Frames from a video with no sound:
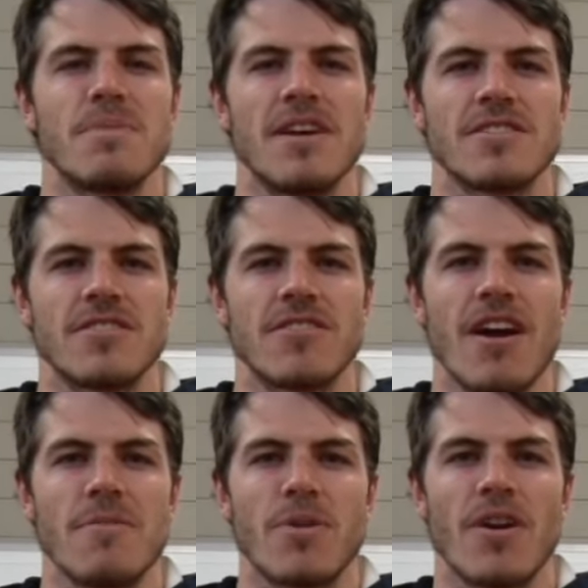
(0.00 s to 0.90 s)
baths are a
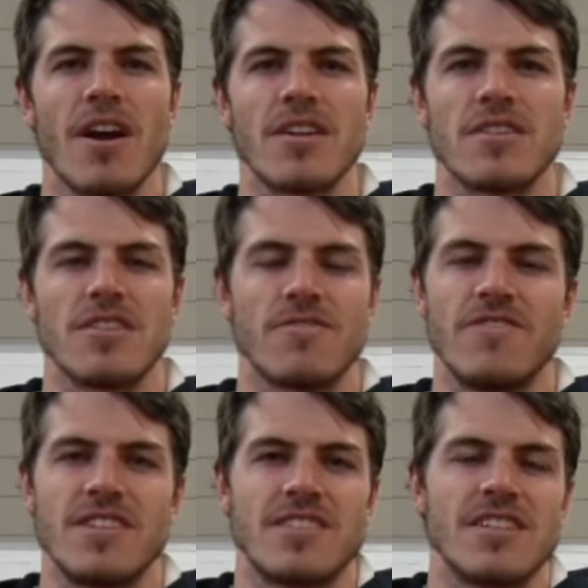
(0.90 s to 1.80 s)
great product. You can
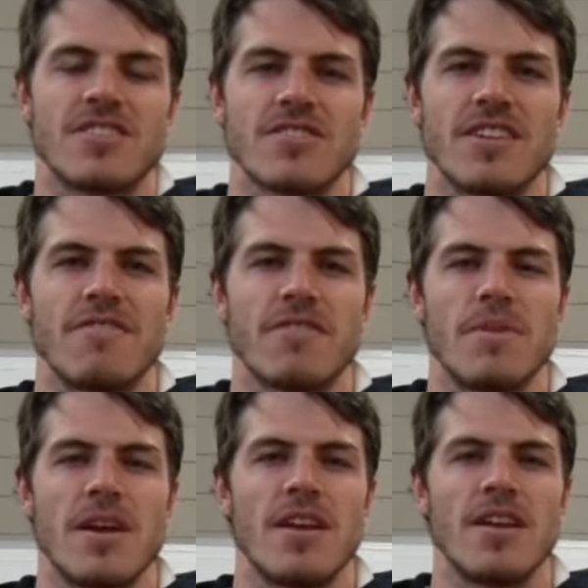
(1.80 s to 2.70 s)
fit six or seven of
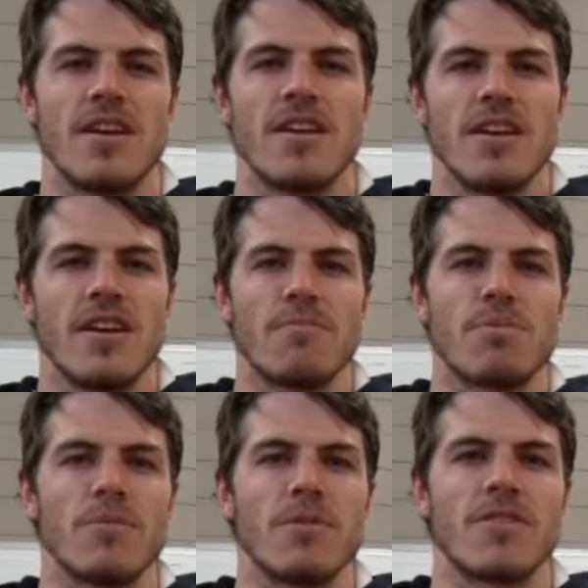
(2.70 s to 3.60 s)
me in here and
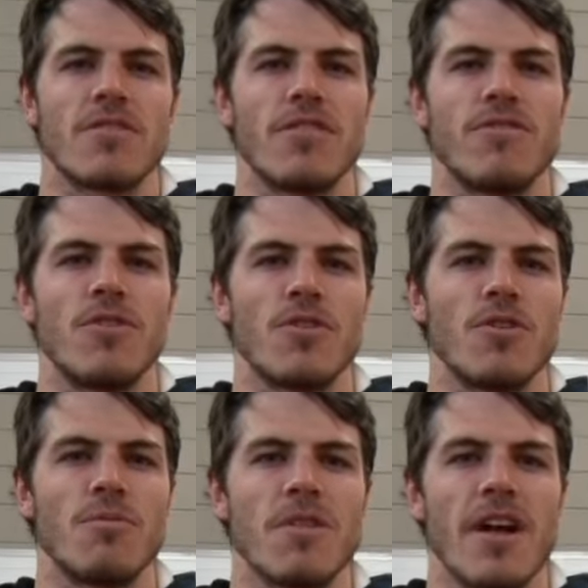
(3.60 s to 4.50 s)
probably three or four
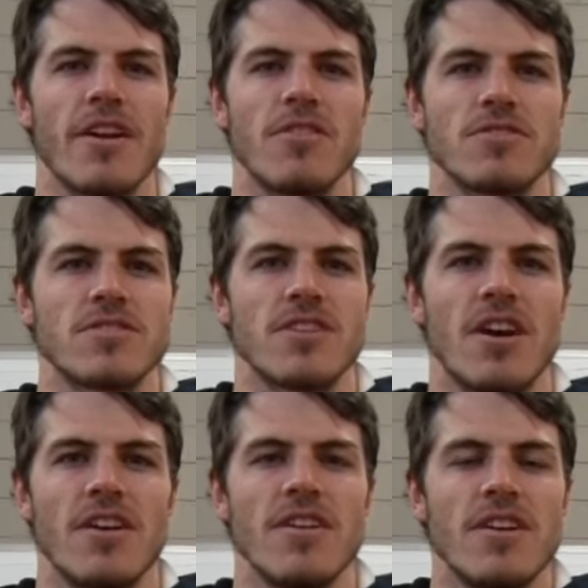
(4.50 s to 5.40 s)
normal adults.
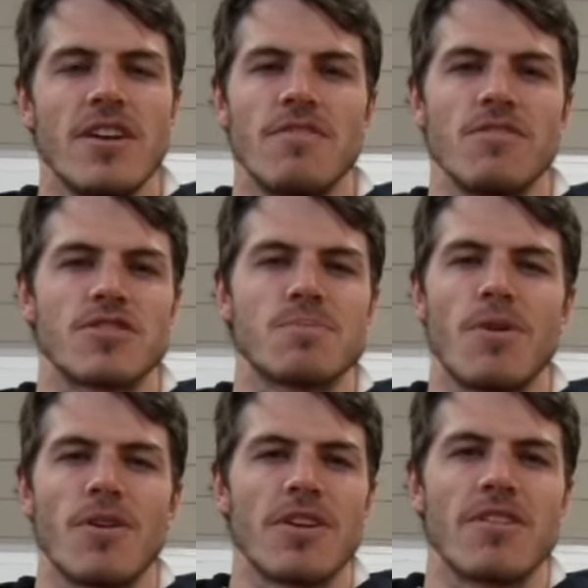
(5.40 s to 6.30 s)
So if you're a
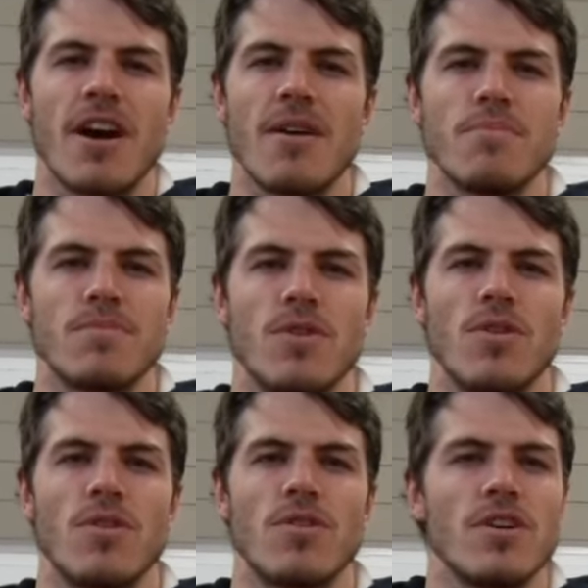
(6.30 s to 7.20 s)
sporting club
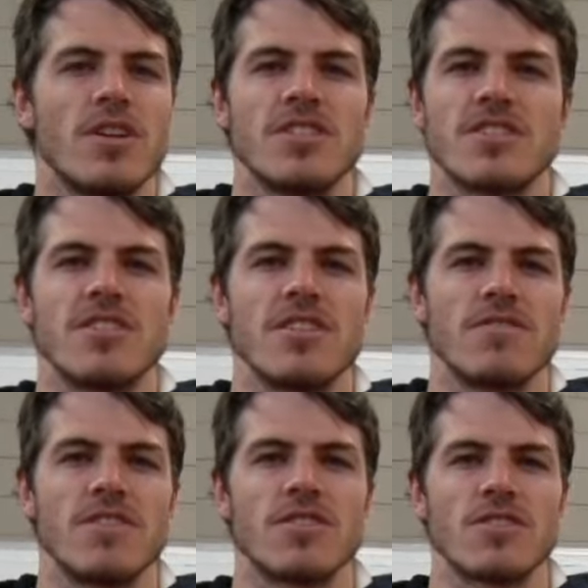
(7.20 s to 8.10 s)
or just an
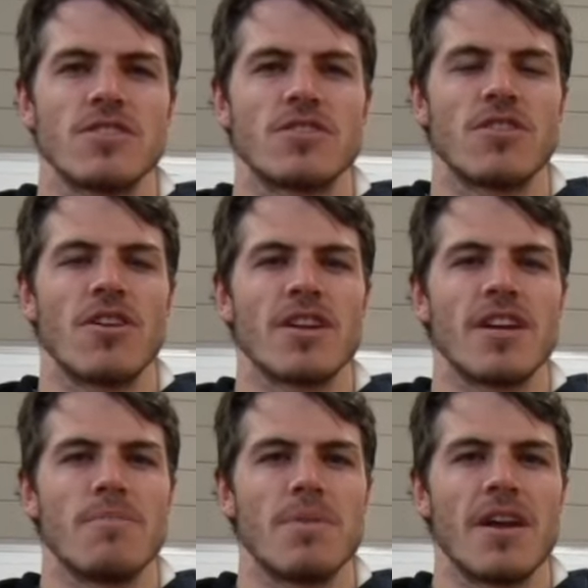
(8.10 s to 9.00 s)
individual who's trying to
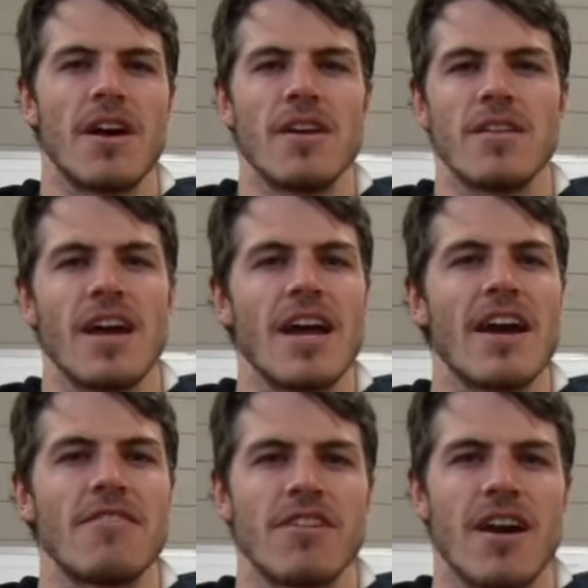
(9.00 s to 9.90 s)
get better, they
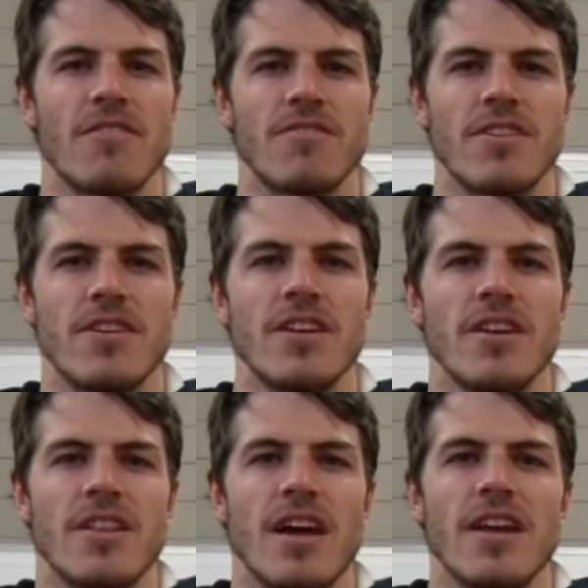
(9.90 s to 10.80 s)
aid recovery,
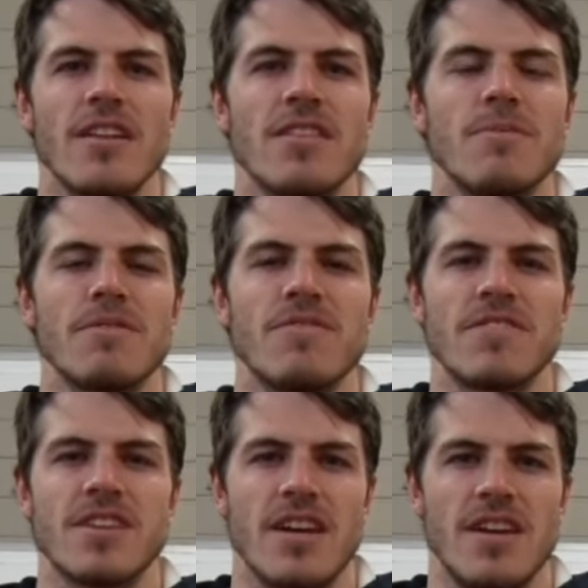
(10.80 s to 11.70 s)
they limit
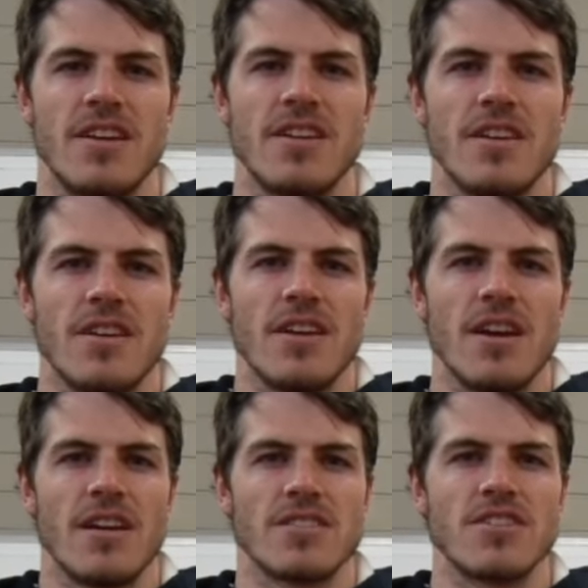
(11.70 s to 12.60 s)
fatigue.
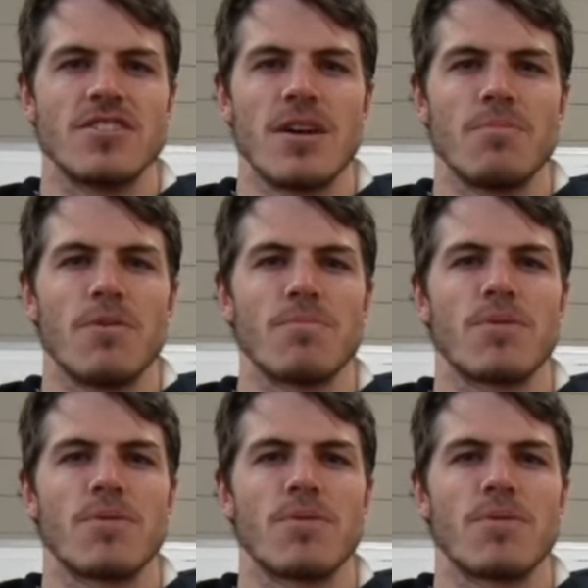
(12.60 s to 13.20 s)
Uh, so jump on